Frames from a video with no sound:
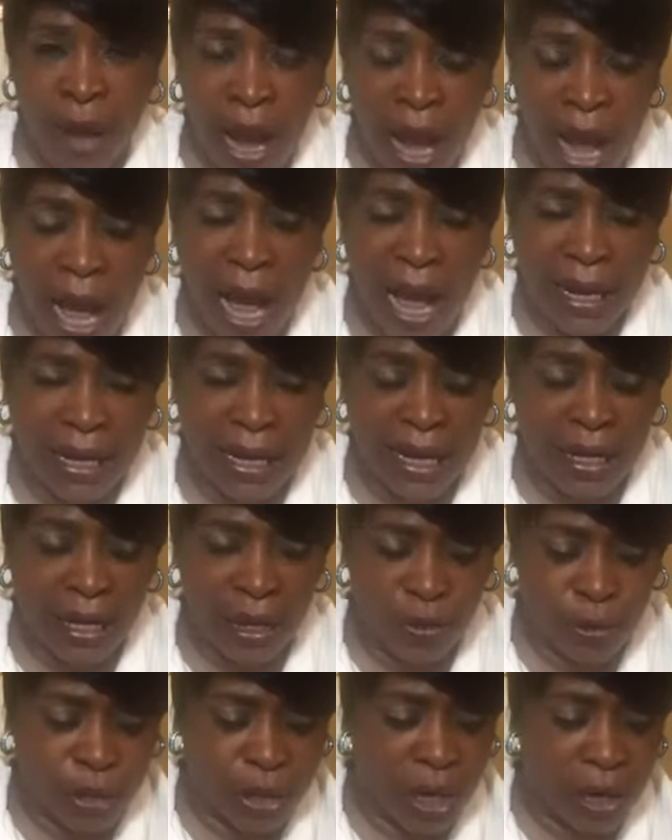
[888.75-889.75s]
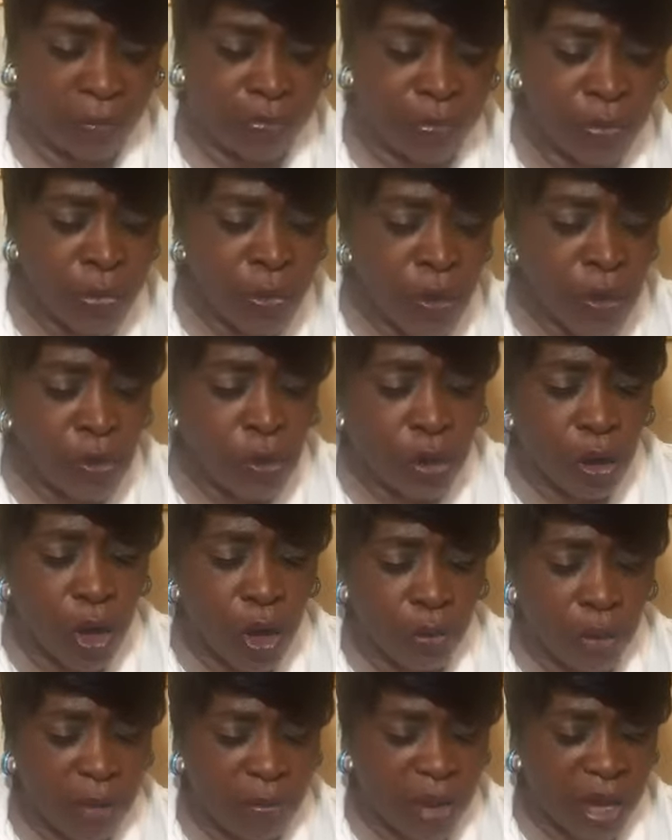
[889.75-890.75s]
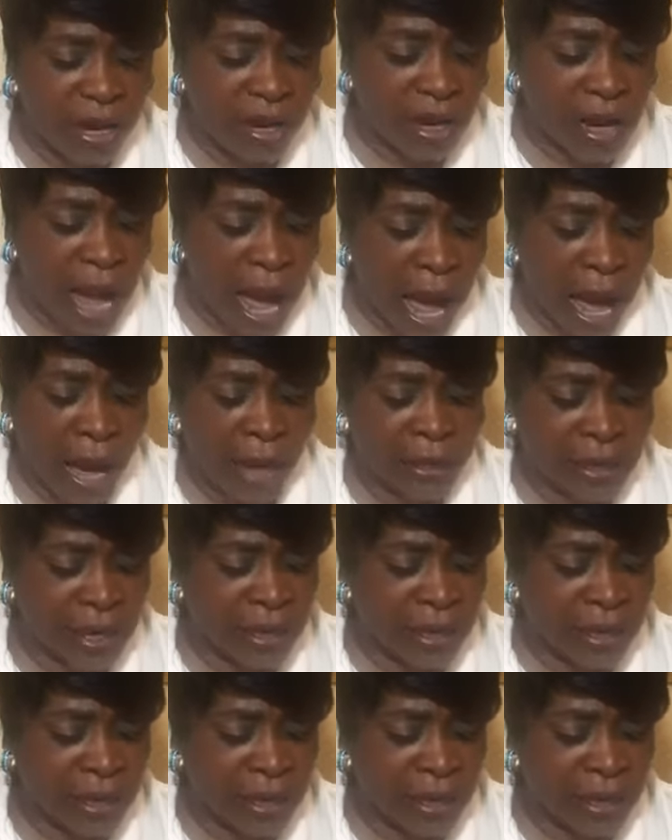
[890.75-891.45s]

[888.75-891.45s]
Hallelujah. Glory be to God.